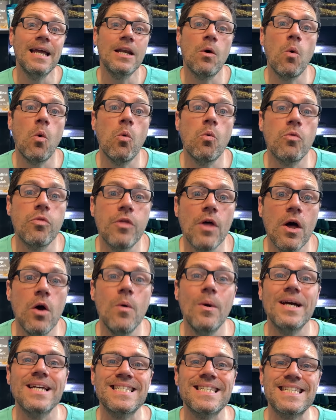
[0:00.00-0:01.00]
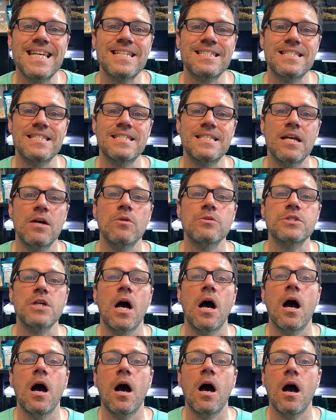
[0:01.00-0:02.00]
Now, although assassin snails
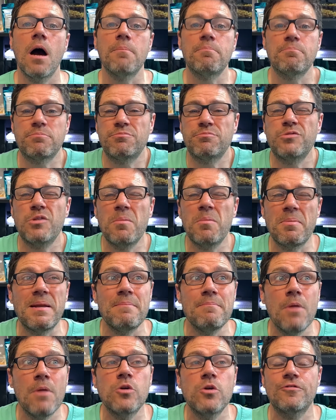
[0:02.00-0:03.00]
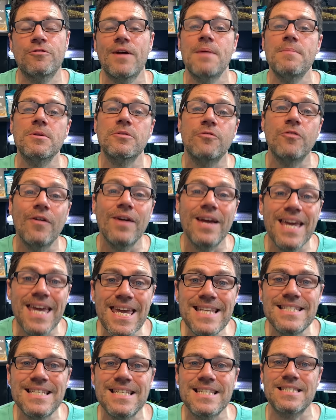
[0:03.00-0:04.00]
are probably most famous for
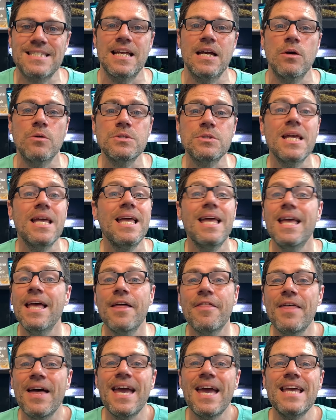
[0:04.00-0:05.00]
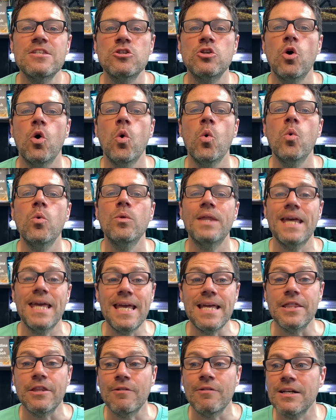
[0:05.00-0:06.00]
eating snails, that isn't all they
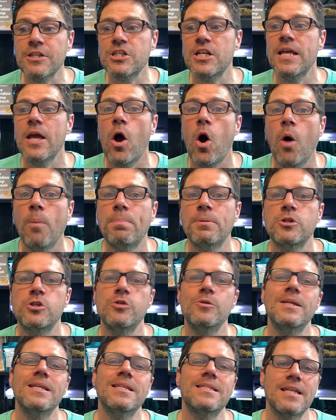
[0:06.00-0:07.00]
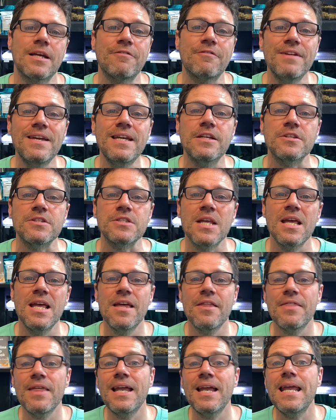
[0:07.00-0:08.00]
eat. They're actually opportunistic feeders.
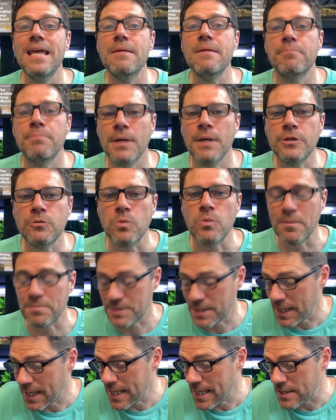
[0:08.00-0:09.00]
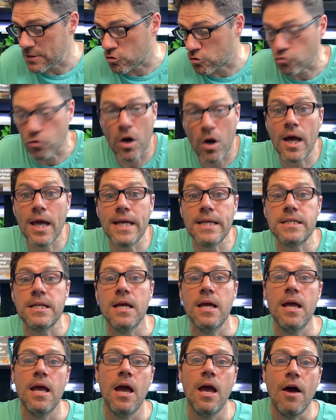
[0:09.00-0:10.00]
They'll eat bloodworms, they'll eat dried
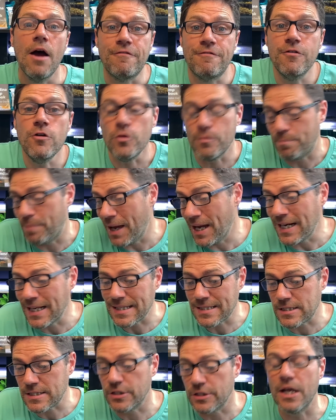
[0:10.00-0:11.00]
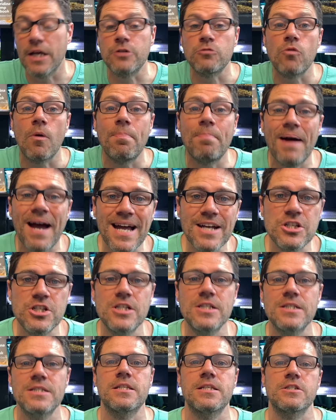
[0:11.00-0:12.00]
food, pellets and
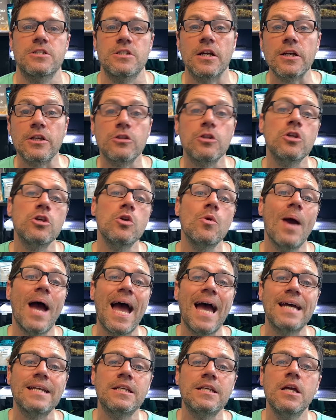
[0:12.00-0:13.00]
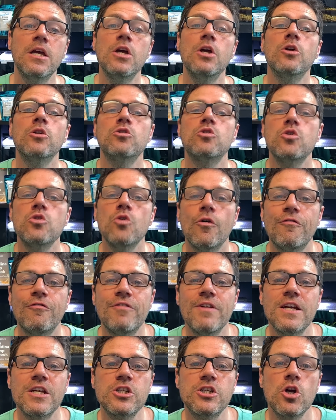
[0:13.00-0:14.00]
rapashi and such like that you add to your
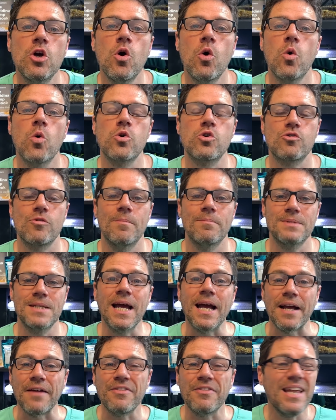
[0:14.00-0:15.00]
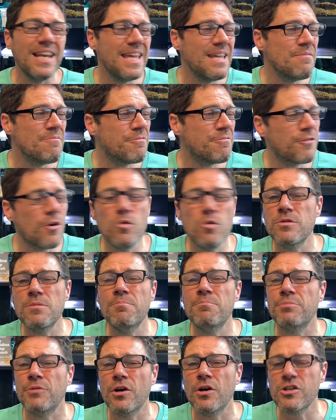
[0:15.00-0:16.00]
fish or shrimp tank. They'll eat
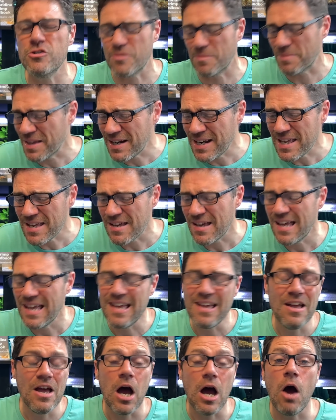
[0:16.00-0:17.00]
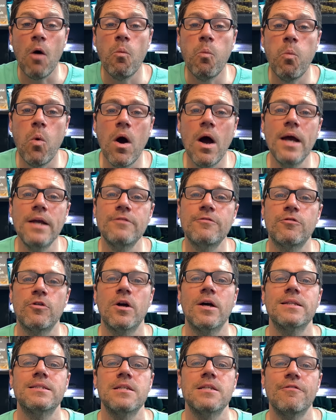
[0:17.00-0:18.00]
frozen brine shrimp, they'll eat a wide
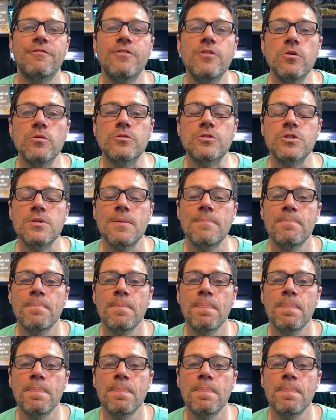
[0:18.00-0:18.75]
variety of foods.